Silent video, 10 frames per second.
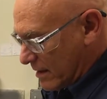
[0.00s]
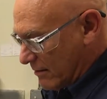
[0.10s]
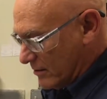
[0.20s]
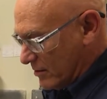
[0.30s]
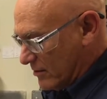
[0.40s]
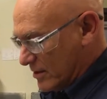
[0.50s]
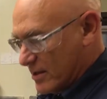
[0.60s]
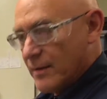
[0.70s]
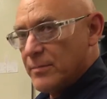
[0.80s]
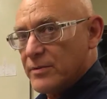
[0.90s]
I return the
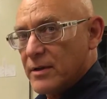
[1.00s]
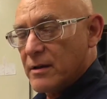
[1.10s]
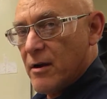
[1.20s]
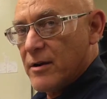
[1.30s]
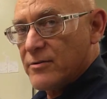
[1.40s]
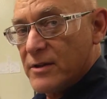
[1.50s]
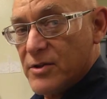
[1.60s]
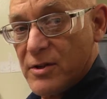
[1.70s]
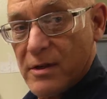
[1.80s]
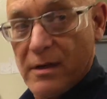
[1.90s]
sample to the
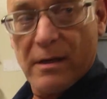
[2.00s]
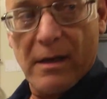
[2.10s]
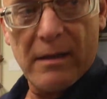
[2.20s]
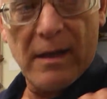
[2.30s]
cartridge and